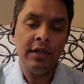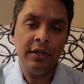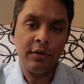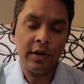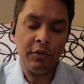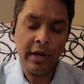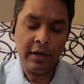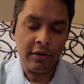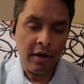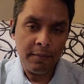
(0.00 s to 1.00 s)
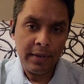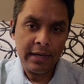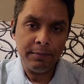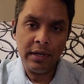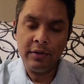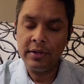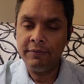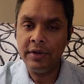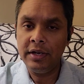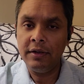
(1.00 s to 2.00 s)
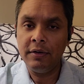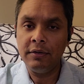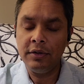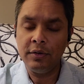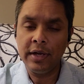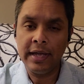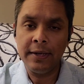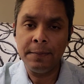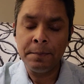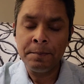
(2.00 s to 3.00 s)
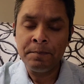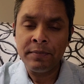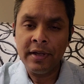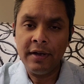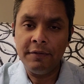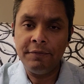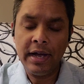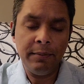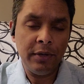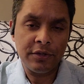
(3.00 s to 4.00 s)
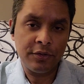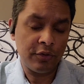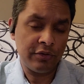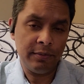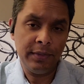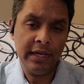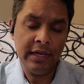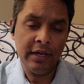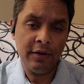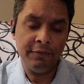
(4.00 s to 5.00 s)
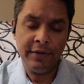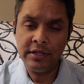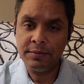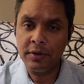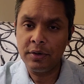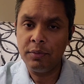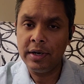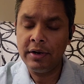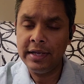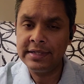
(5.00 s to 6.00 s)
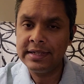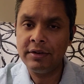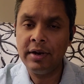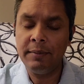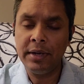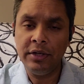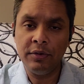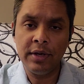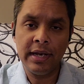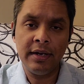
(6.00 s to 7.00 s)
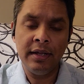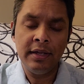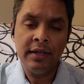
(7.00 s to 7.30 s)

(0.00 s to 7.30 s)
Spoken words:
You can write a comment below the video. You can find me on social media, on Facebook, Twitter, Instagram, and you can